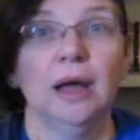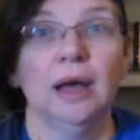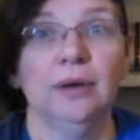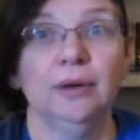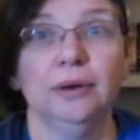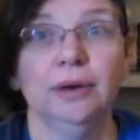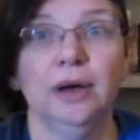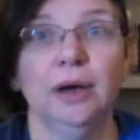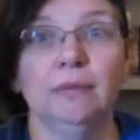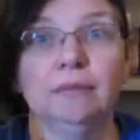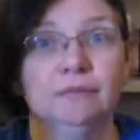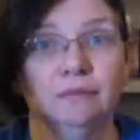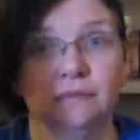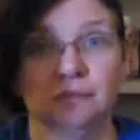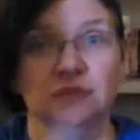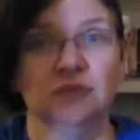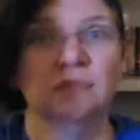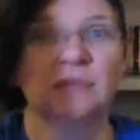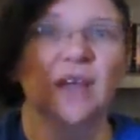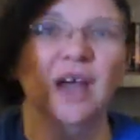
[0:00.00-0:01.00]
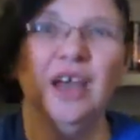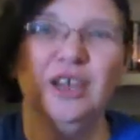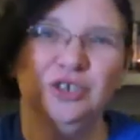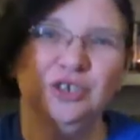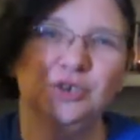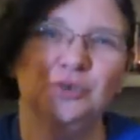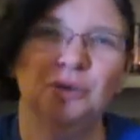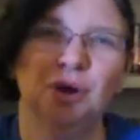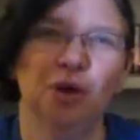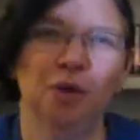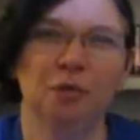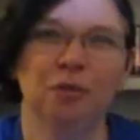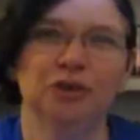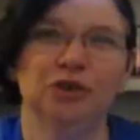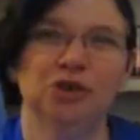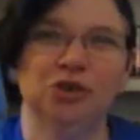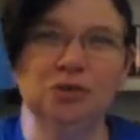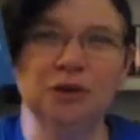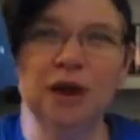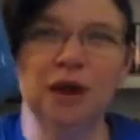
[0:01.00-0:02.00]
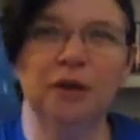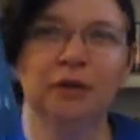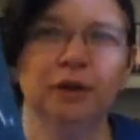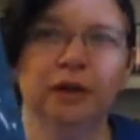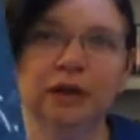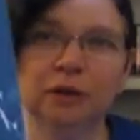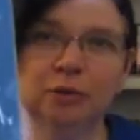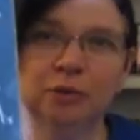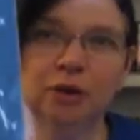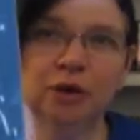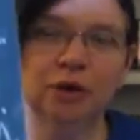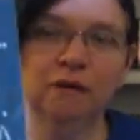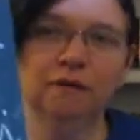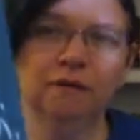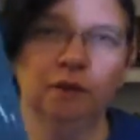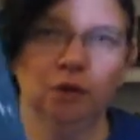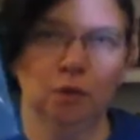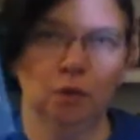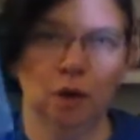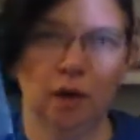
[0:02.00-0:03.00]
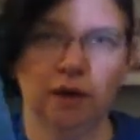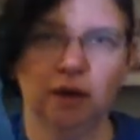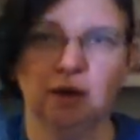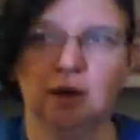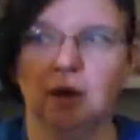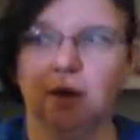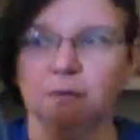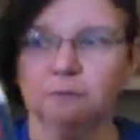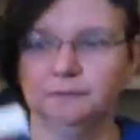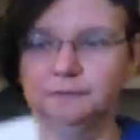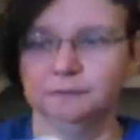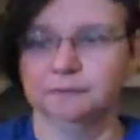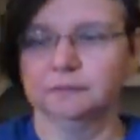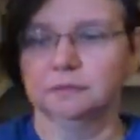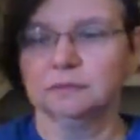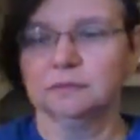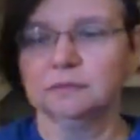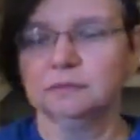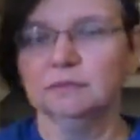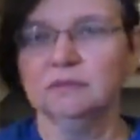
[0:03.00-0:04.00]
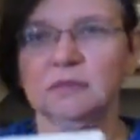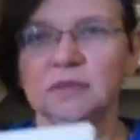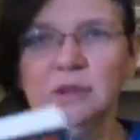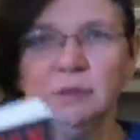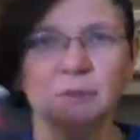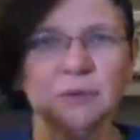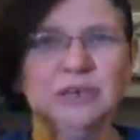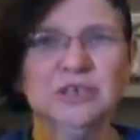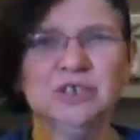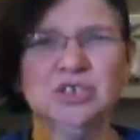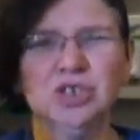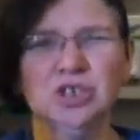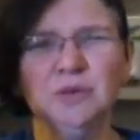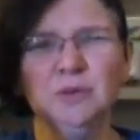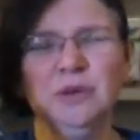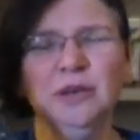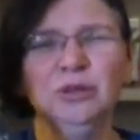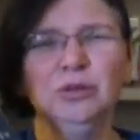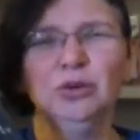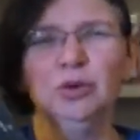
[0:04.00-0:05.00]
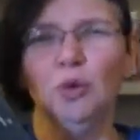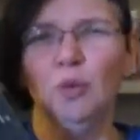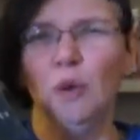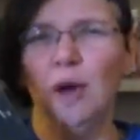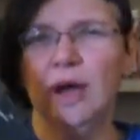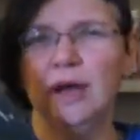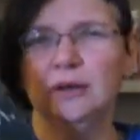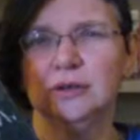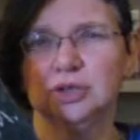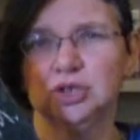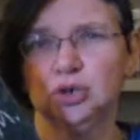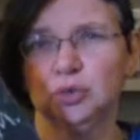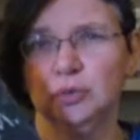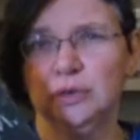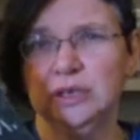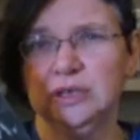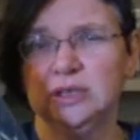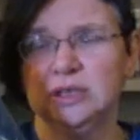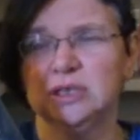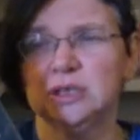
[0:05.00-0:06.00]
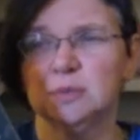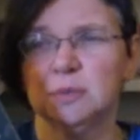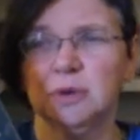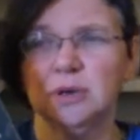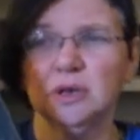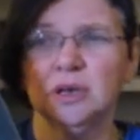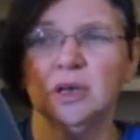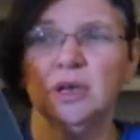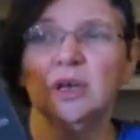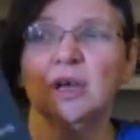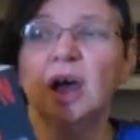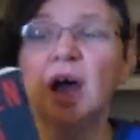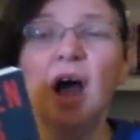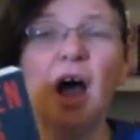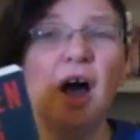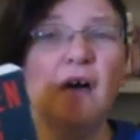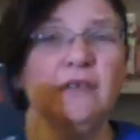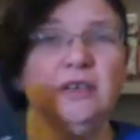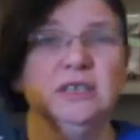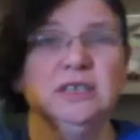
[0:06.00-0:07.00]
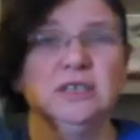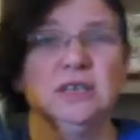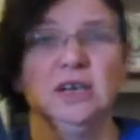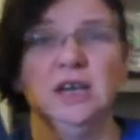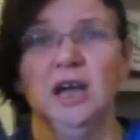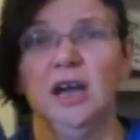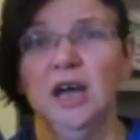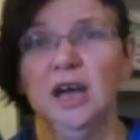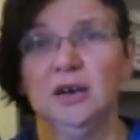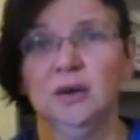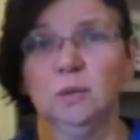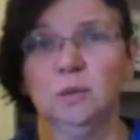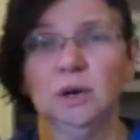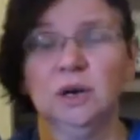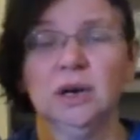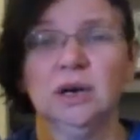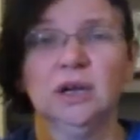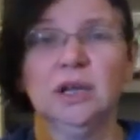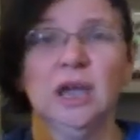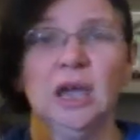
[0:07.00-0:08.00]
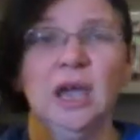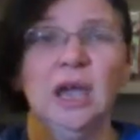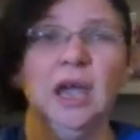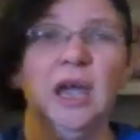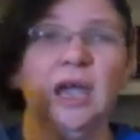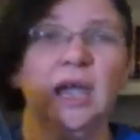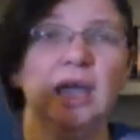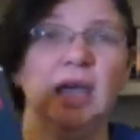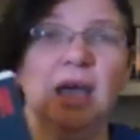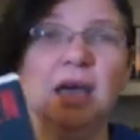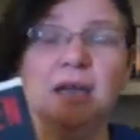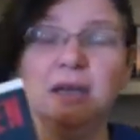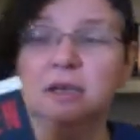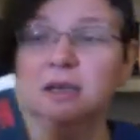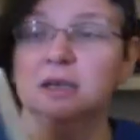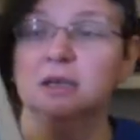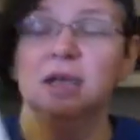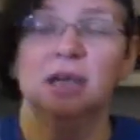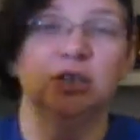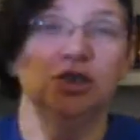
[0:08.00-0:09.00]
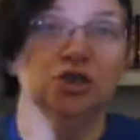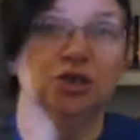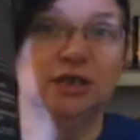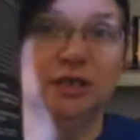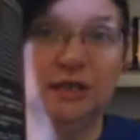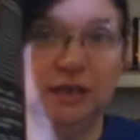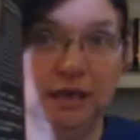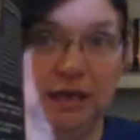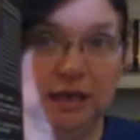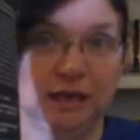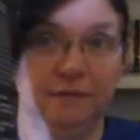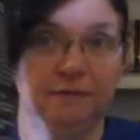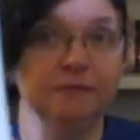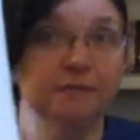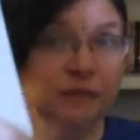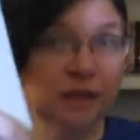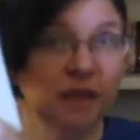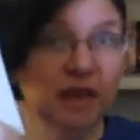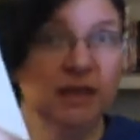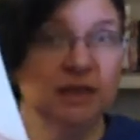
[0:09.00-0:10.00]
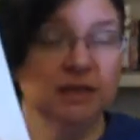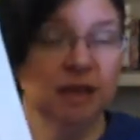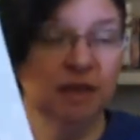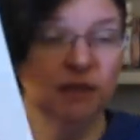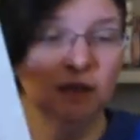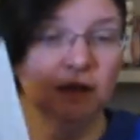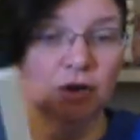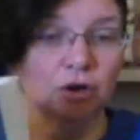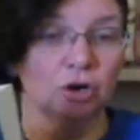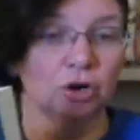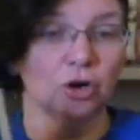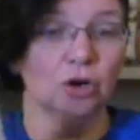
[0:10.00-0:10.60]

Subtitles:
I don't know. I do know, but you got to read the book if you want to know. But it took me a little while to read this book. Obviously, I had to work, and as you can see, it's a thick